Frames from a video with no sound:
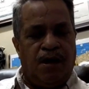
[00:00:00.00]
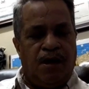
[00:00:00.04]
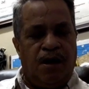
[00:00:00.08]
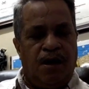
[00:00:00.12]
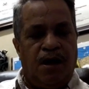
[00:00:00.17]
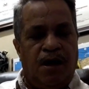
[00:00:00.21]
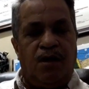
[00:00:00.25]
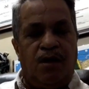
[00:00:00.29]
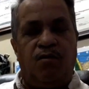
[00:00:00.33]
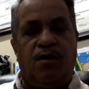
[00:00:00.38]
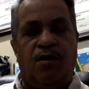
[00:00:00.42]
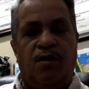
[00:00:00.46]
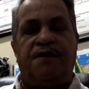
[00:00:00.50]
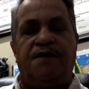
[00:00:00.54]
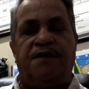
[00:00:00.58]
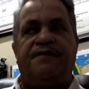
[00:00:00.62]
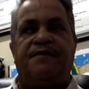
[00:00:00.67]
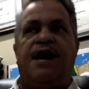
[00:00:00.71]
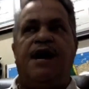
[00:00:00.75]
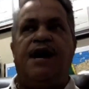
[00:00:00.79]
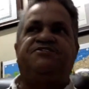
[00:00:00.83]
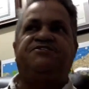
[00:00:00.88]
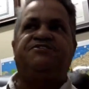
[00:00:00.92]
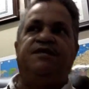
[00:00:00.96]
It
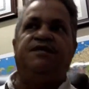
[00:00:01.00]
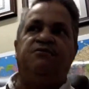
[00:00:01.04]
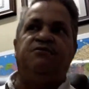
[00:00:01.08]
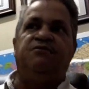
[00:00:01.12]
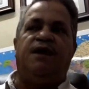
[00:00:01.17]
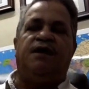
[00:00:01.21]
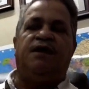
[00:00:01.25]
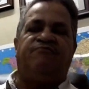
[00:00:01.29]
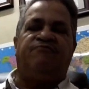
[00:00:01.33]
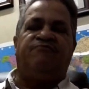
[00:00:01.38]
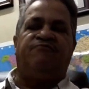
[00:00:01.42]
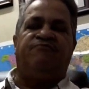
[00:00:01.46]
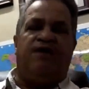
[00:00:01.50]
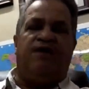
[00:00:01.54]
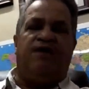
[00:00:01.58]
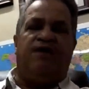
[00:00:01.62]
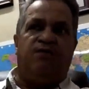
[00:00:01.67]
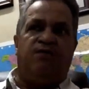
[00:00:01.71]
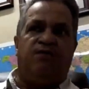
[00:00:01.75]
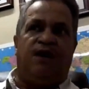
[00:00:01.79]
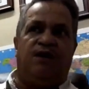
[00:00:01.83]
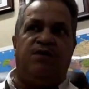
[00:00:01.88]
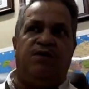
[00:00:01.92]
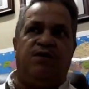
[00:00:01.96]
actually went very
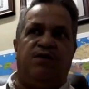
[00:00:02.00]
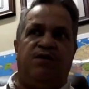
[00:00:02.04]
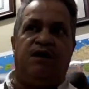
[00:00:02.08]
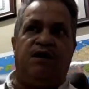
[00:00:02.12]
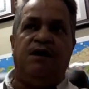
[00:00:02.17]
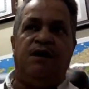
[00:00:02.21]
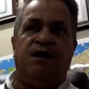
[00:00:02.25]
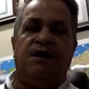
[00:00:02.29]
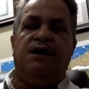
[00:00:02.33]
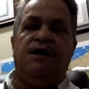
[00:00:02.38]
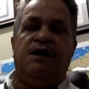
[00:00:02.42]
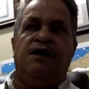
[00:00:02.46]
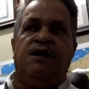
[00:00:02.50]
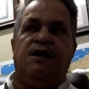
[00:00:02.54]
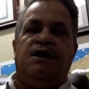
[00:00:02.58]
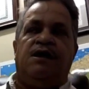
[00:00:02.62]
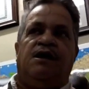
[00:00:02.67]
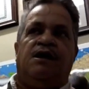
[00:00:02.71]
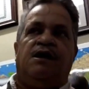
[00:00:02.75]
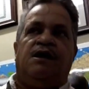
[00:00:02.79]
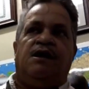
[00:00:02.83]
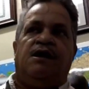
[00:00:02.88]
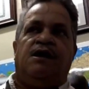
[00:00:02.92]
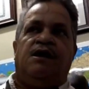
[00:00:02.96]
well.
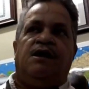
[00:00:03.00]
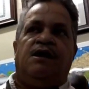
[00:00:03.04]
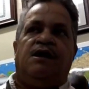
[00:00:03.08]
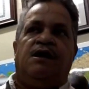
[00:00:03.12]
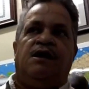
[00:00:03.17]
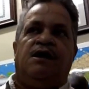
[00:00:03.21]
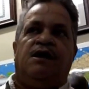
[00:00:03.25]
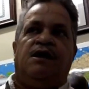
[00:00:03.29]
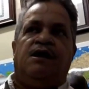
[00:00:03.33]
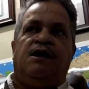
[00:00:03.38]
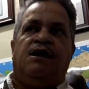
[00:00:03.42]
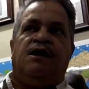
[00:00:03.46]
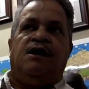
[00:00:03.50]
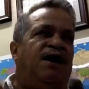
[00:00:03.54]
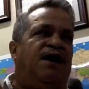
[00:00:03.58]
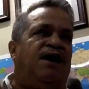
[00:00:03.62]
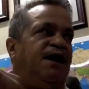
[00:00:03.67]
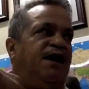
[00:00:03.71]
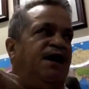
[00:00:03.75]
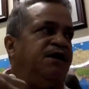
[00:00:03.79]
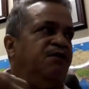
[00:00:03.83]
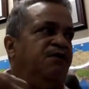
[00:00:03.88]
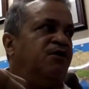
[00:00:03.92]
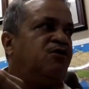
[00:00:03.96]
The weather was very
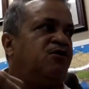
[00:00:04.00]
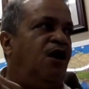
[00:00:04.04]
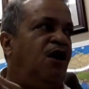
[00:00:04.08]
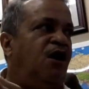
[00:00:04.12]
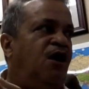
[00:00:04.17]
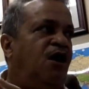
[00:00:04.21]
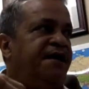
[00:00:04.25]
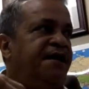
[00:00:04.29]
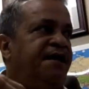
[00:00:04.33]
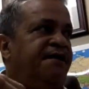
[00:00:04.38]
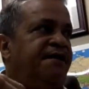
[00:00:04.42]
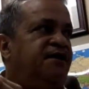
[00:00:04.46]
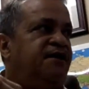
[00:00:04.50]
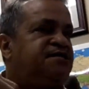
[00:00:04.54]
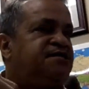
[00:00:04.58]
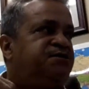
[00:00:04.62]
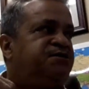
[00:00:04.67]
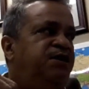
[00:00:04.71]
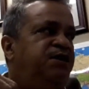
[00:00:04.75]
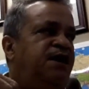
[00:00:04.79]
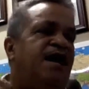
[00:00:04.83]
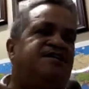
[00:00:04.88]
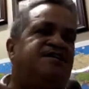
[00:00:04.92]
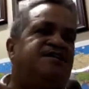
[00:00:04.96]
bad. They were calling us. We
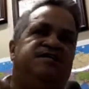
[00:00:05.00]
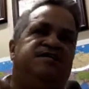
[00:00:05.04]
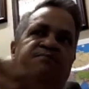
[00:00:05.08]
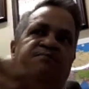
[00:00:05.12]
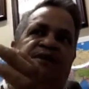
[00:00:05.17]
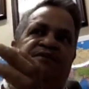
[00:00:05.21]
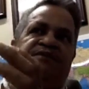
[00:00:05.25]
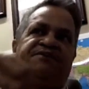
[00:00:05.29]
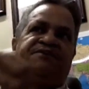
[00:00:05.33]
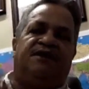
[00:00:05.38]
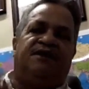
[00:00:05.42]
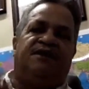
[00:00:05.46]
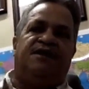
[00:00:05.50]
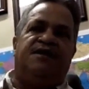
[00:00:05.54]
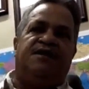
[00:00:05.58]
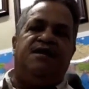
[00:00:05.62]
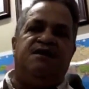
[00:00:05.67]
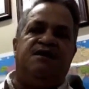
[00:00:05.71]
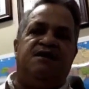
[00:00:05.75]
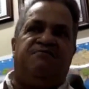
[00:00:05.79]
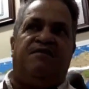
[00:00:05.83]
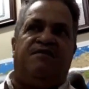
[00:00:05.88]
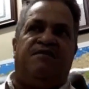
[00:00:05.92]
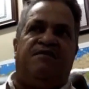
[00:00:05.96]
actually meant to
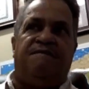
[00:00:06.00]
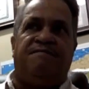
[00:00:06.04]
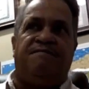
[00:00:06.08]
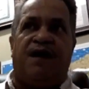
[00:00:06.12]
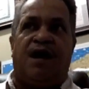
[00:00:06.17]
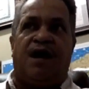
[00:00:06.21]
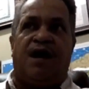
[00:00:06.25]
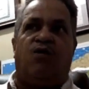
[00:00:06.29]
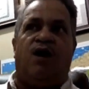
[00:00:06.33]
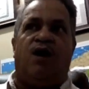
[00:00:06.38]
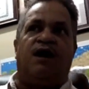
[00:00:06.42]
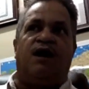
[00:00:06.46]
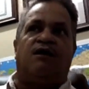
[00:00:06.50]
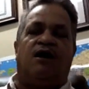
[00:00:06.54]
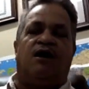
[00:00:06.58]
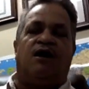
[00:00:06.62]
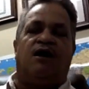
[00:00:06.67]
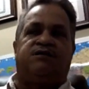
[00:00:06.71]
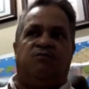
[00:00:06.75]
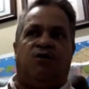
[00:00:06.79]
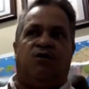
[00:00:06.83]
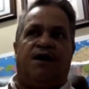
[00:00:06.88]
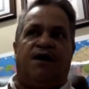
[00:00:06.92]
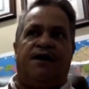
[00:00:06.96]
leave at 1 o'clock
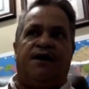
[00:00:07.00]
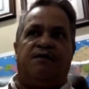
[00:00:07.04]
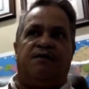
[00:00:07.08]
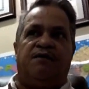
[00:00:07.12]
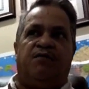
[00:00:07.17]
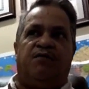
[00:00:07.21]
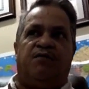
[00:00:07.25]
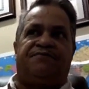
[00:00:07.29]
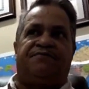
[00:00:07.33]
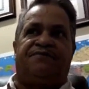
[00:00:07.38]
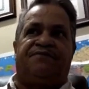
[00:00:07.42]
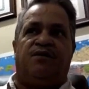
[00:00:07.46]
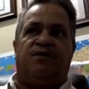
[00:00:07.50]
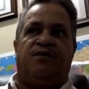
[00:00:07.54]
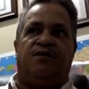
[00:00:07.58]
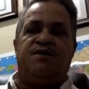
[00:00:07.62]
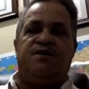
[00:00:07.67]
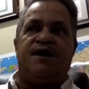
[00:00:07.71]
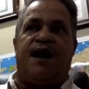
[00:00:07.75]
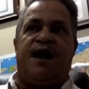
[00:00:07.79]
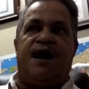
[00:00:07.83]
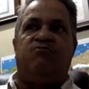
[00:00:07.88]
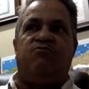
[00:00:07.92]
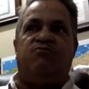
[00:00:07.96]
in the morning, but we
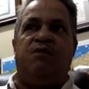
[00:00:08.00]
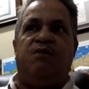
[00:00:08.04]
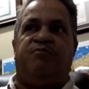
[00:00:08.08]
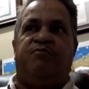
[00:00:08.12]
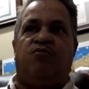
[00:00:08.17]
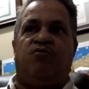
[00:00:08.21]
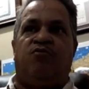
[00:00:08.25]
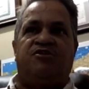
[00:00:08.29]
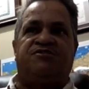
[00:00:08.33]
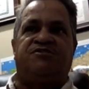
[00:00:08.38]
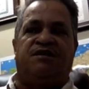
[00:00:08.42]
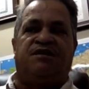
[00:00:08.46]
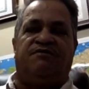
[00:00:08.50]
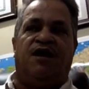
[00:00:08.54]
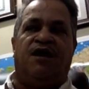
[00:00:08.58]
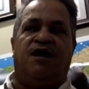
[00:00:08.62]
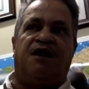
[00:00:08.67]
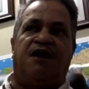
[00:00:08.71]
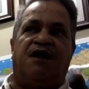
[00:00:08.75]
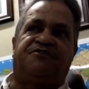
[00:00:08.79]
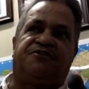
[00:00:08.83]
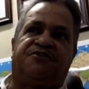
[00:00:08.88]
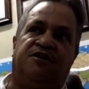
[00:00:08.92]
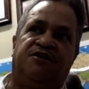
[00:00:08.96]
had reports of a lot
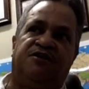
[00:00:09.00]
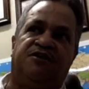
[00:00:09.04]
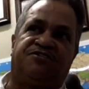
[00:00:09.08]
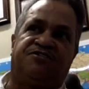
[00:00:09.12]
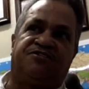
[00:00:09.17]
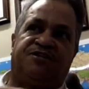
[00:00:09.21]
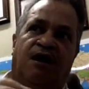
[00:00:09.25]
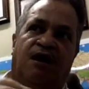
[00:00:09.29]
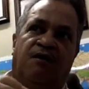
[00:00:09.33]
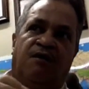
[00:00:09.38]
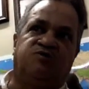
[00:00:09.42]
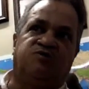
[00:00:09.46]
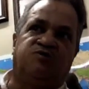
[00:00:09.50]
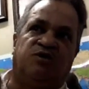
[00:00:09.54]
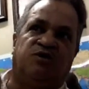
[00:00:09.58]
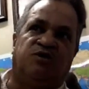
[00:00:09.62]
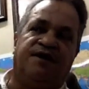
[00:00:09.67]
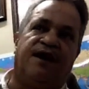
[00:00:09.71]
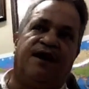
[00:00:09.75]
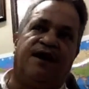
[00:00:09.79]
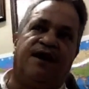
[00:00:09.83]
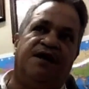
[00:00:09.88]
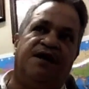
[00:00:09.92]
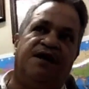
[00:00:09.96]
of thunderstorms
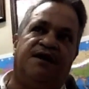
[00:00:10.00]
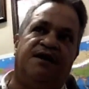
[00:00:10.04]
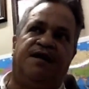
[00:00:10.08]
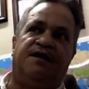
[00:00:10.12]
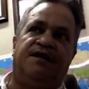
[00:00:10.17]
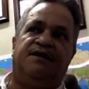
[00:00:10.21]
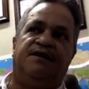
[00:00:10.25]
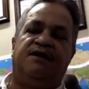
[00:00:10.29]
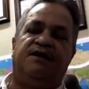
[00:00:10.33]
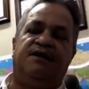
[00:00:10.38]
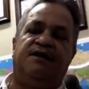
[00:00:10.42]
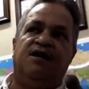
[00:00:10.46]
overhead Linden,